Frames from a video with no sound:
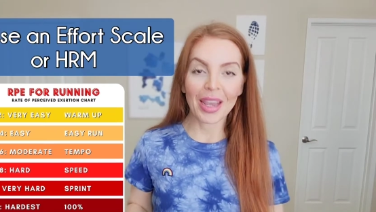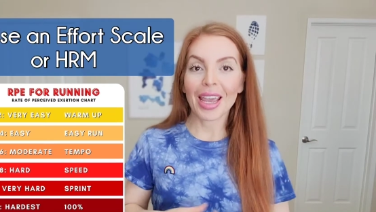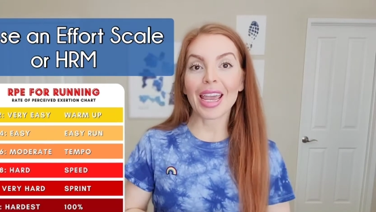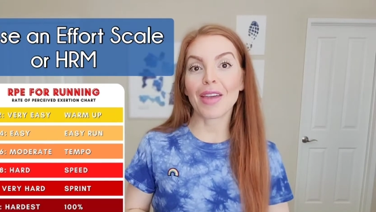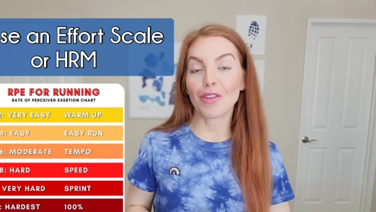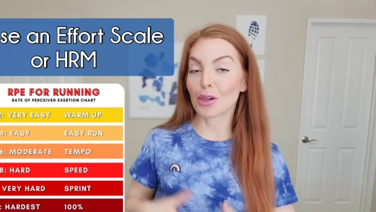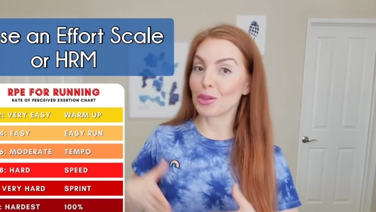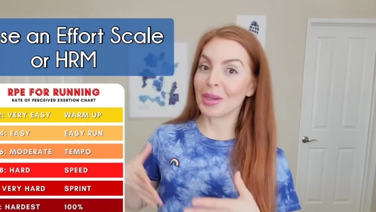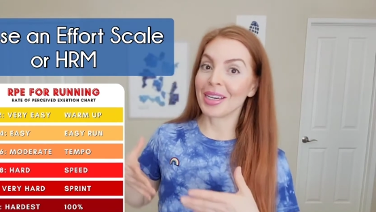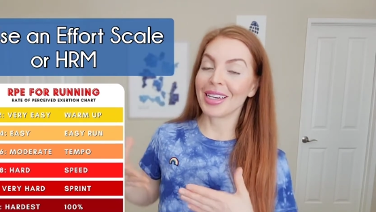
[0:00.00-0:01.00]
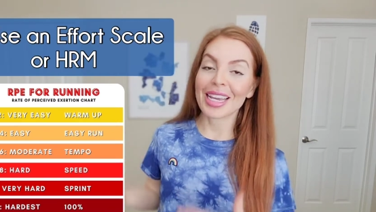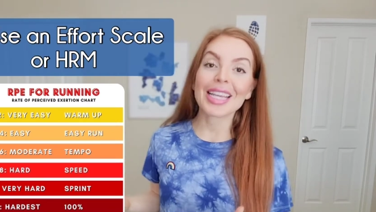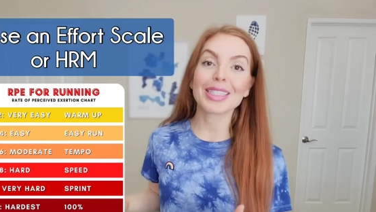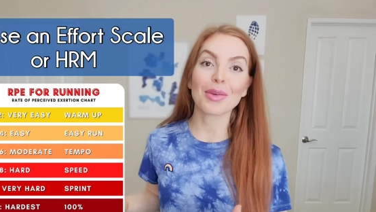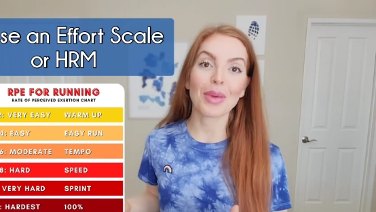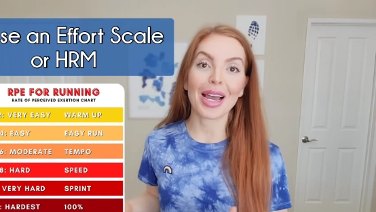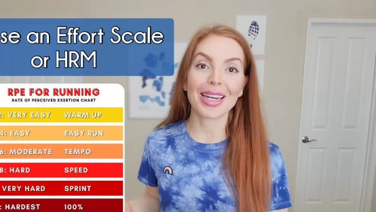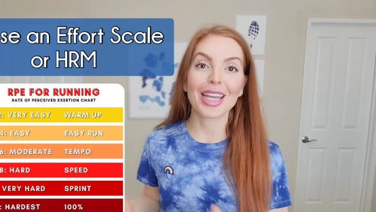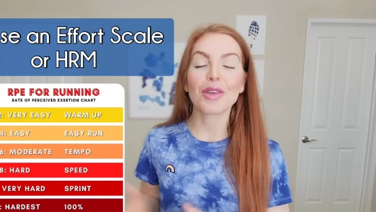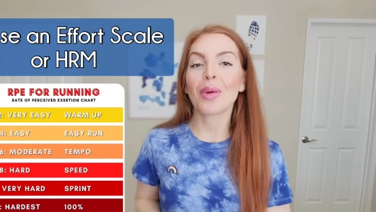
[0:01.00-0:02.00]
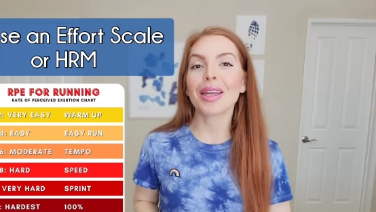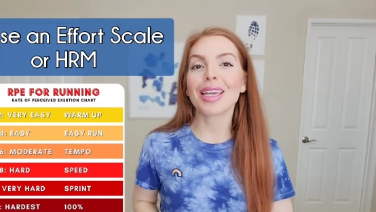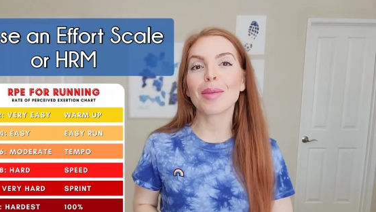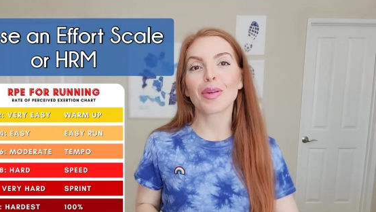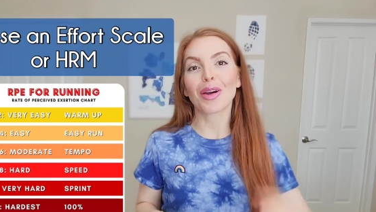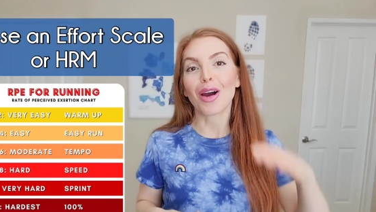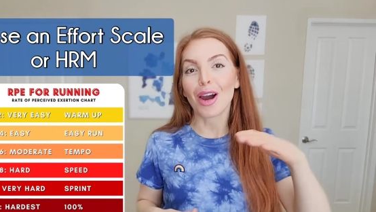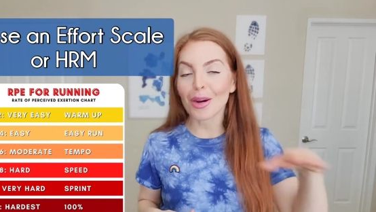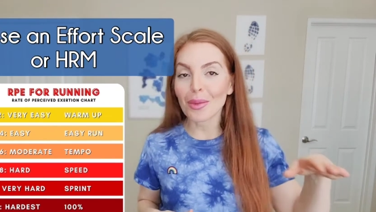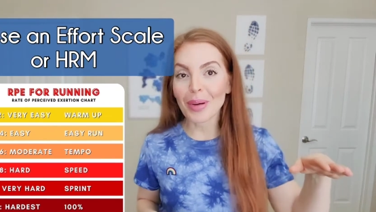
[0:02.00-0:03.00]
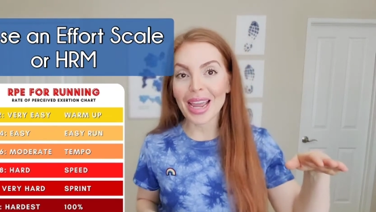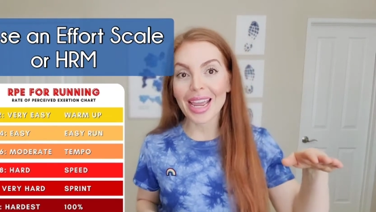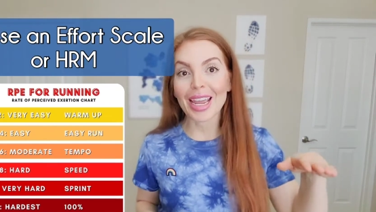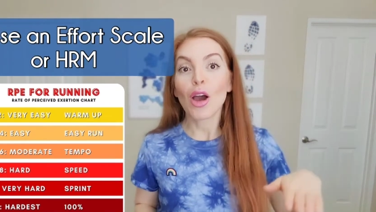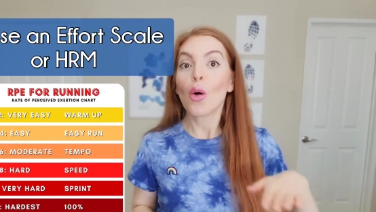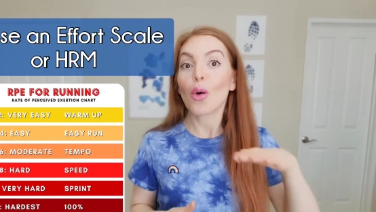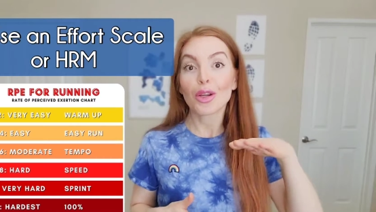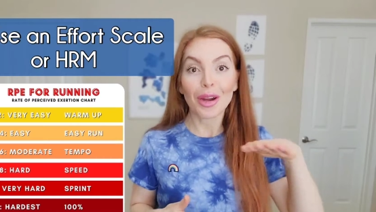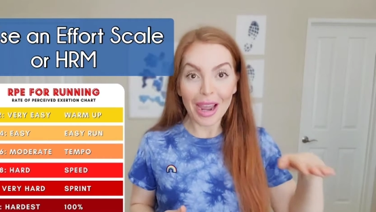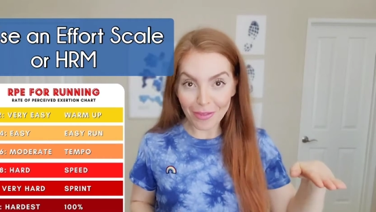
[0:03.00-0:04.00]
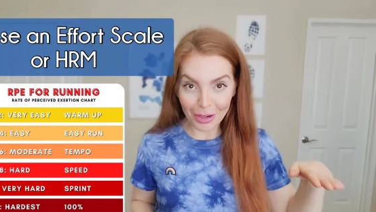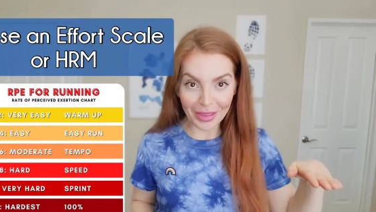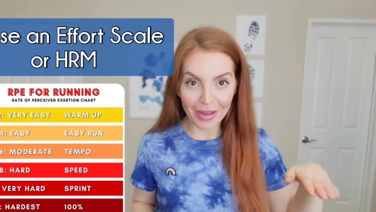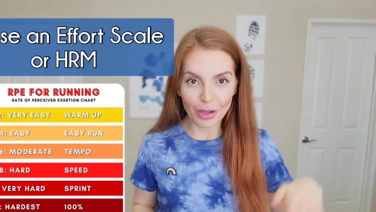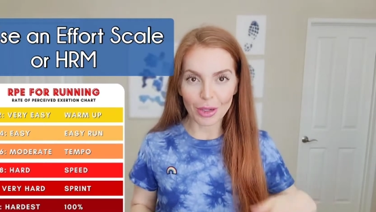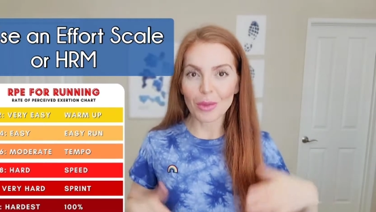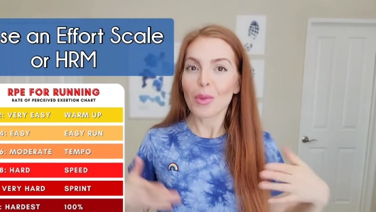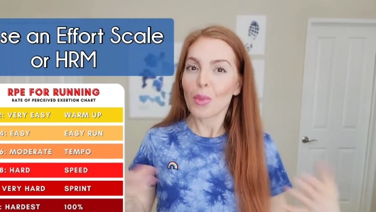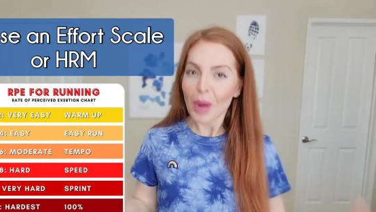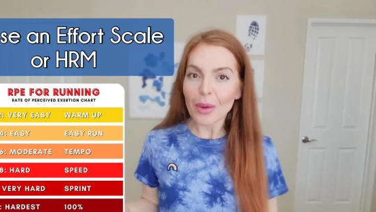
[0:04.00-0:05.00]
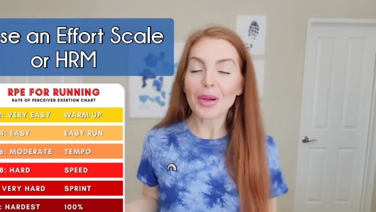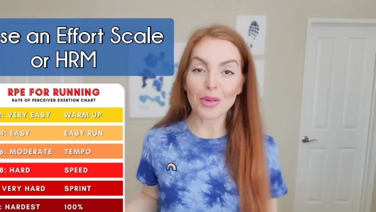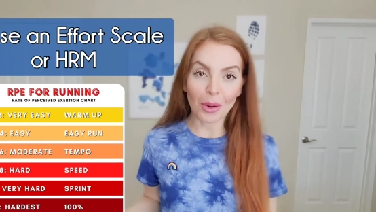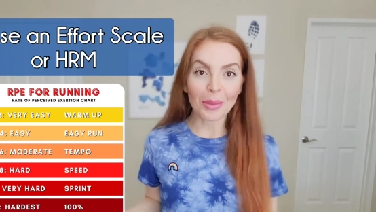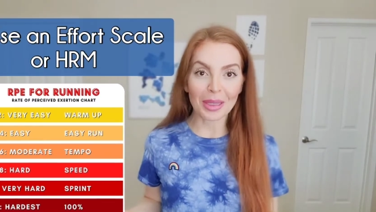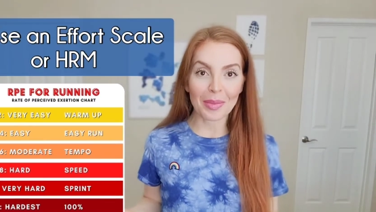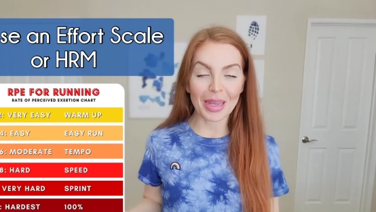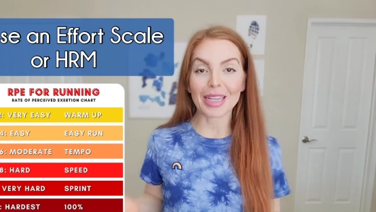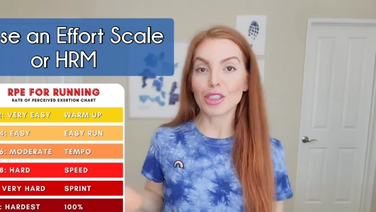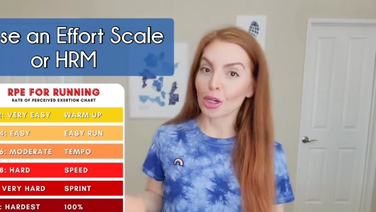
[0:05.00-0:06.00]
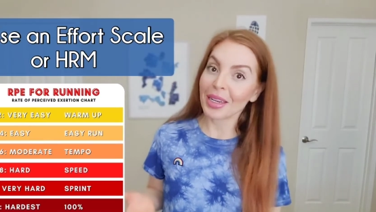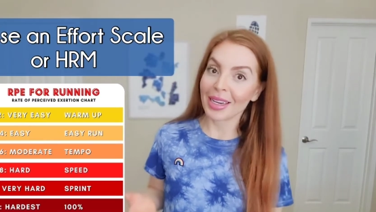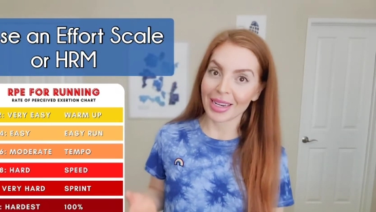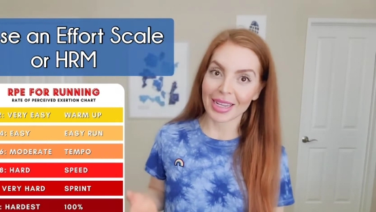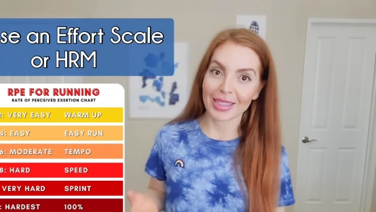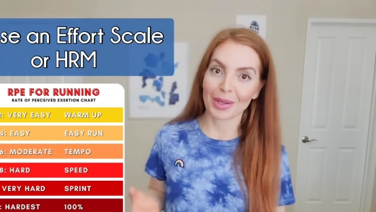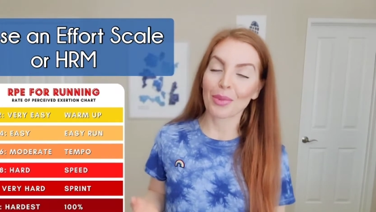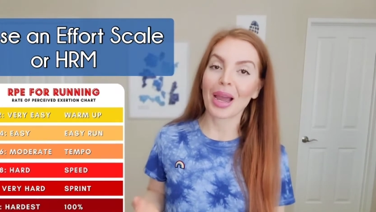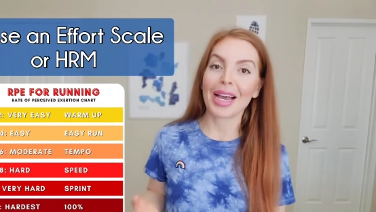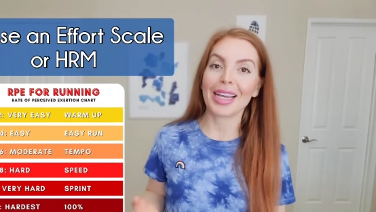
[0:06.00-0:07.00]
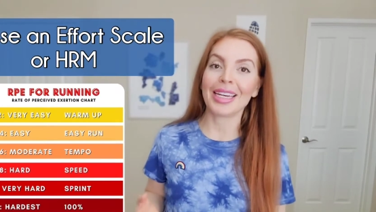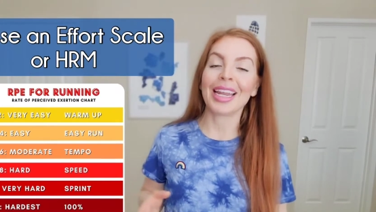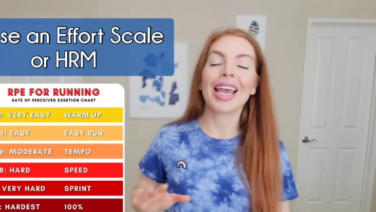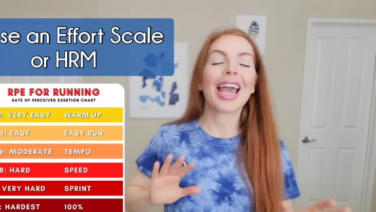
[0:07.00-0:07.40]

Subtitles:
If you're doing an easy run, you want to keep your heart rate or your effort level where it would normally be during an easy run,